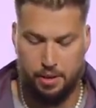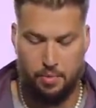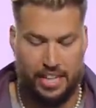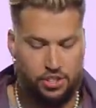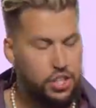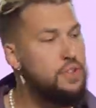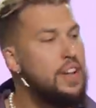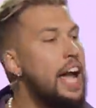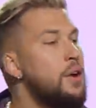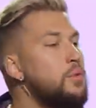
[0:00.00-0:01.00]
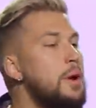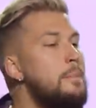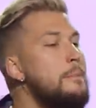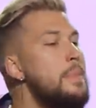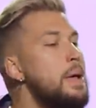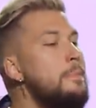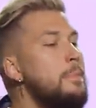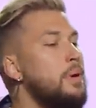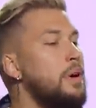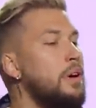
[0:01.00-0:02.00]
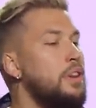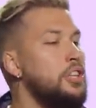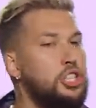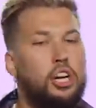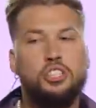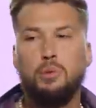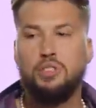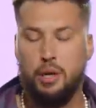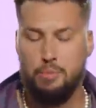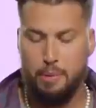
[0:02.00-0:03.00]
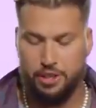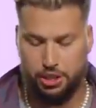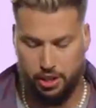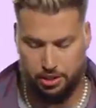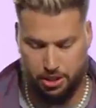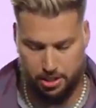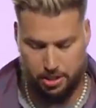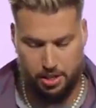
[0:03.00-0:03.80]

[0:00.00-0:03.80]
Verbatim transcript: Right? So you've got to remember the church. Everyone say, remember the church.